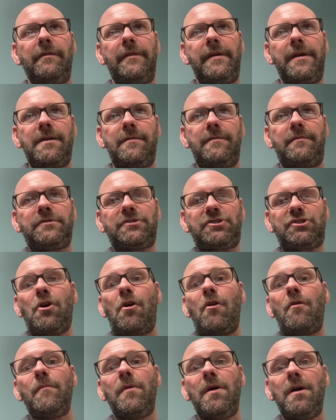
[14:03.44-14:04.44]
the
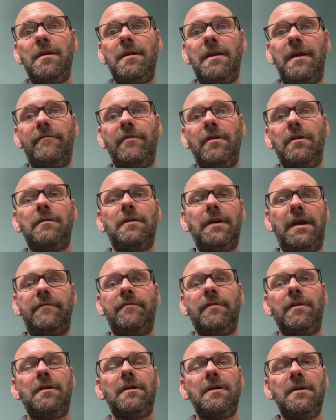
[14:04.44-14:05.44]
start button
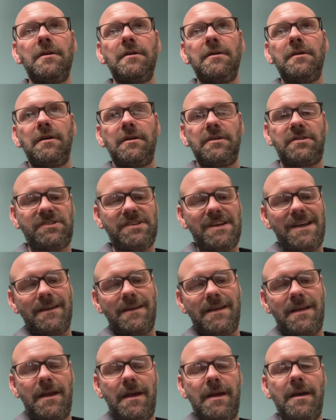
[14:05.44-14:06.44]
even send
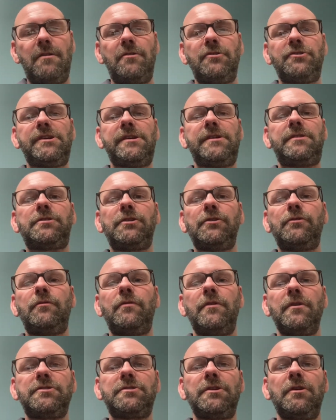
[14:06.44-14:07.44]
any energy to
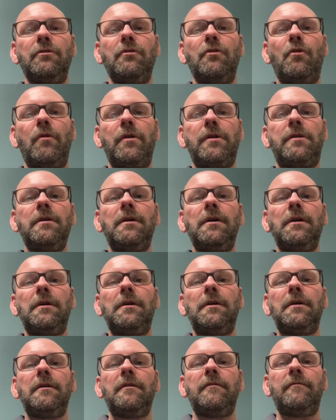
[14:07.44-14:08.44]
the solenoid
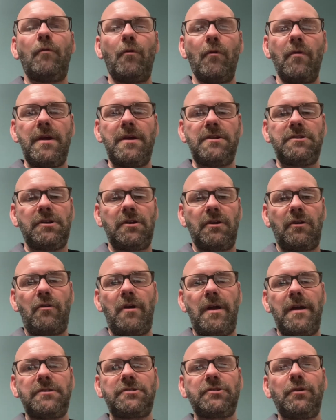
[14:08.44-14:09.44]
for the engine to
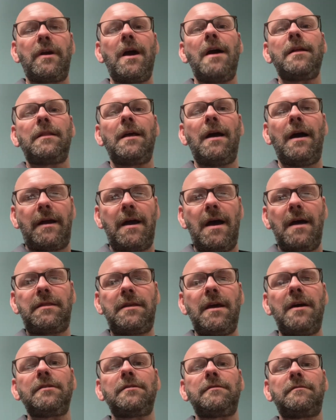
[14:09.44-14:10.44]
crank. So I got
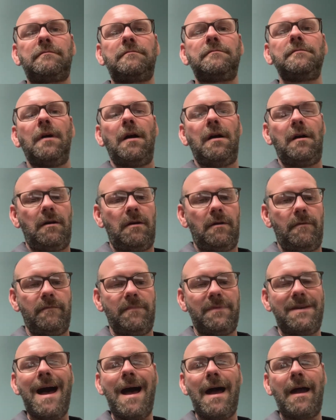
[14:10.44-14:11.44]
that
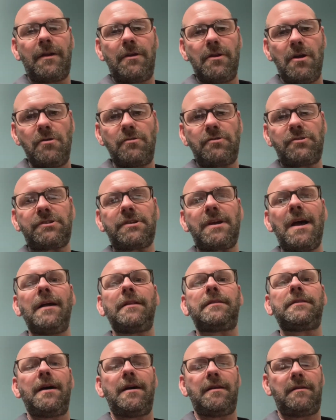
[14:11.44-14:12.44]
diagnosed,
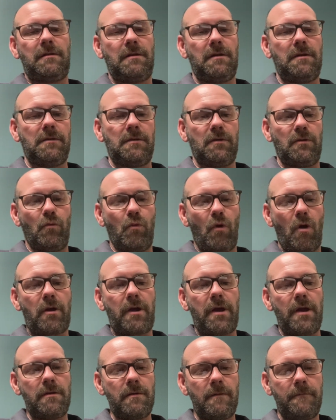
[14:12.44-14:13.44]
got that
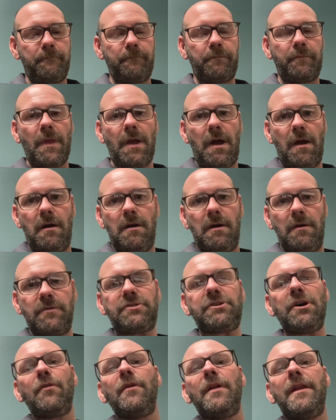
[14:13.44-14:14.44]
working.
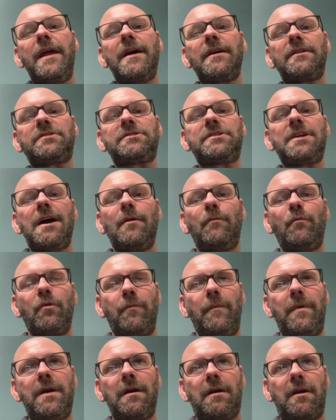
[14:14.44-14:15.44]
So the next step would
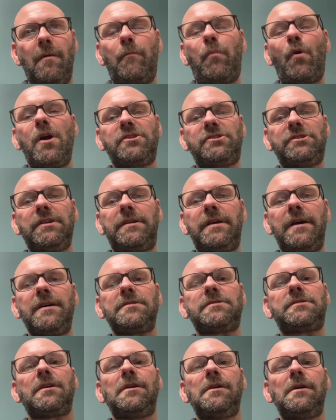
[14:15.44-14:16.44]
be a compression
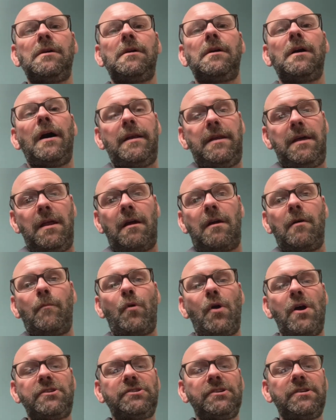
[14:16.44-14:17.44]
test. I did a
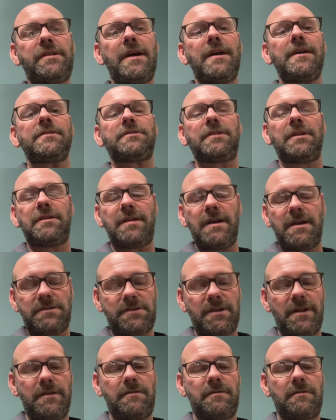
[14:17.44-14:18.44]
compression test. It
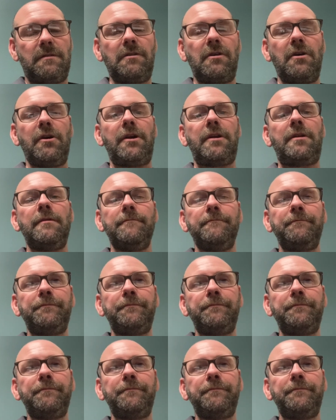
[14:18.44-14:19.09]
tested good.